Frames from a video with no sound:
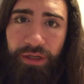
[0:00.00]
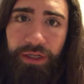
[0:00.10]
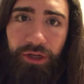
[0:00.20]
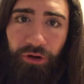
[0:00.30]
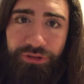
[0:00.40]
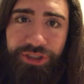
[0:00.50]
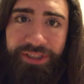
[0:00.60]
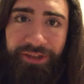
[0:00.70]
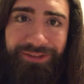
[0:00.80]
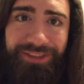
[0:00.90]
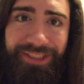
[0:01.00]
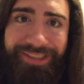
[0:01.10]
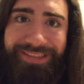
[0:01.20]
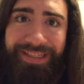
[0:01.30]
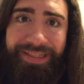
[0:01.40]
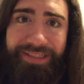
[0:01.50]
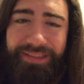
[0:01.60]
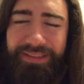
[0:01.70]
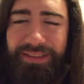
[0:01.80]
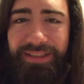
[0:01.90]
Launching out into the day.
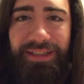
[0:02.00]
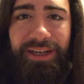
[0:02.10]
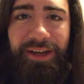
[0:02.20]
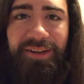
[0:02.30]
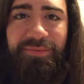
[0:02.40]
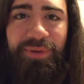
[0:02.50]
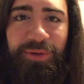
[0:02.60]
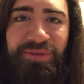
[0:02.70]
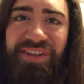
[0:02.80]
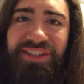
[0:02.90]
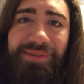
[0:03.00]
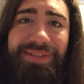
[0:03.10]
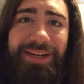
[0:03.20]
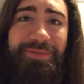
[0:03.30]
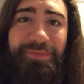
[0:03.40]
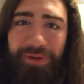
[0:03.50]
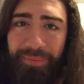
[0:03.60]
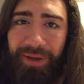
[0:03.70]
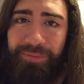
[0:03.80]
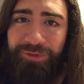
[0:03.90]
But what really jumped out at me in my
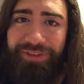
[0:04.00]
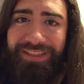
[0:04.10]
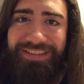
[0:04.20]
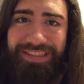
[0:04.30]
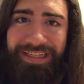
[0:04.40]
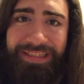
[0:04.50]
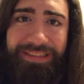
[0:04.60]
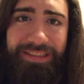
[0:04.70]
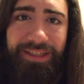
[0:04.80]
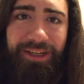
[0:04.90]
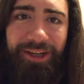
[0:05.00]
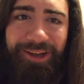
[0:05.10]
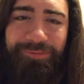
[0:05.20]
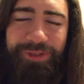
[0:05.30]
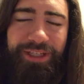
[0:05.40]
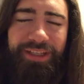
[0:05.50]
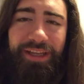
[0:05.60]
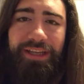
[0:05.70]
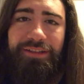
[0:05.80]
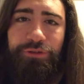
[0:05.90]
Bible reading today, reading
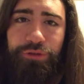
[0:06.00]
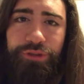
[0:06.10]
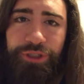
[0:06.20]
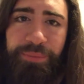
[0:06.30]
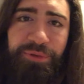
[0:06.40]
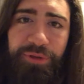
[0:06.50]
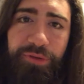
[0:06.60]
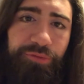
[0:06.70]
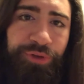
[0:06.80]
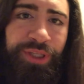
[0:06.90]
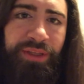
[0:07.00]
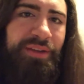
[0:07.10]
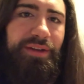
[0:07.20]
in Luke chapter 3.